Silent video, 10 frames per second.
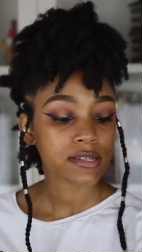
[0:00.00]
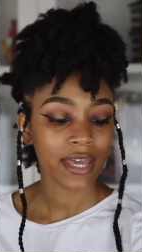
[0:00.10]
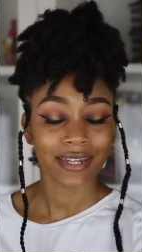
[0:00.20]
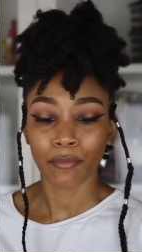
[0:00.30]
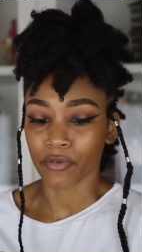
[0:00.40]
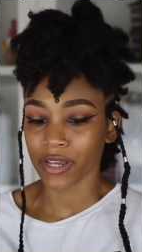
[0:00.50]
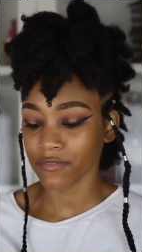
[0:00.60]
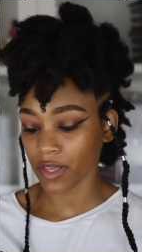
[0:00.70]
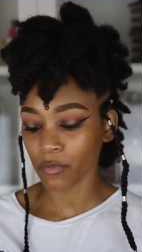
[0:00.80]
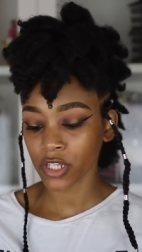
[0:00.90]
and a brand if
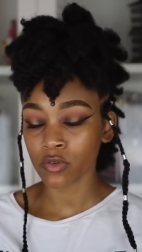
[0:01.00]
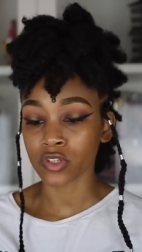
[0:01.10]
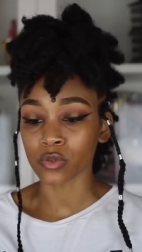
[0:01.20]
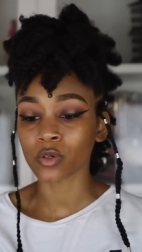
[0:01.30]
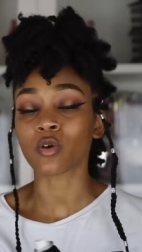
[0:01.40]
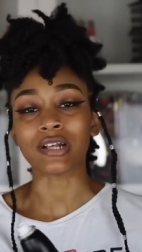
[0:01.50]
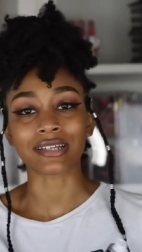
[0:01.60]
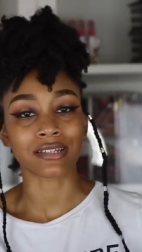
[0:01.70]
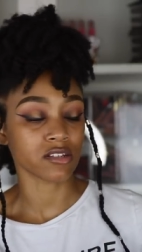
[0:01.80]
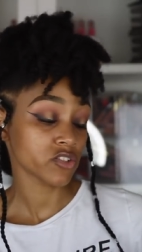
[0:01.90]
they want to use unicorns
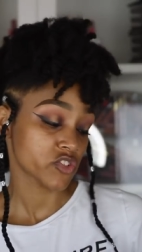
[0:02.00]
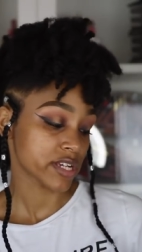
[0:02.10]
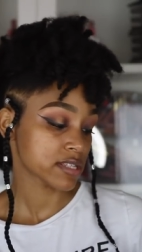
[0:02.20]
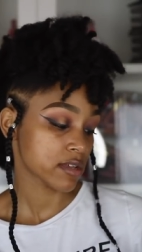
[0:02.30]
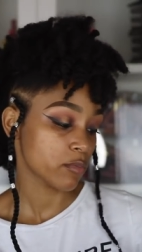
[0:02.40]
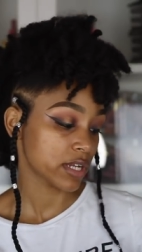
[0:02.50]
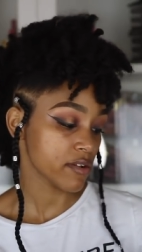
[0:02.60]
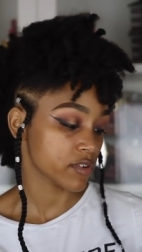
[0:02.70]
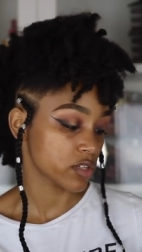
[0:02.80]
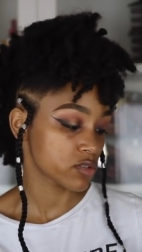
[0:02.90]
because it's on trends and
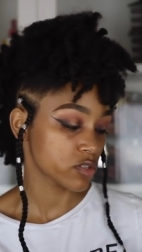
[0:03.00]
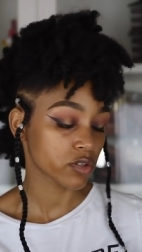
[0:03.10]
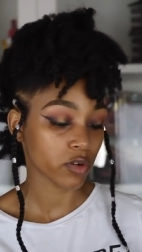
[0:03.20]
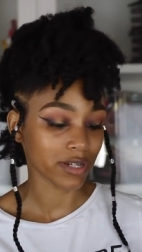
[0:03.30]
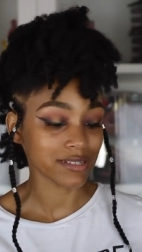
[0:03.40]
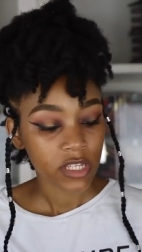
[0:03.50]
whatever use unicorns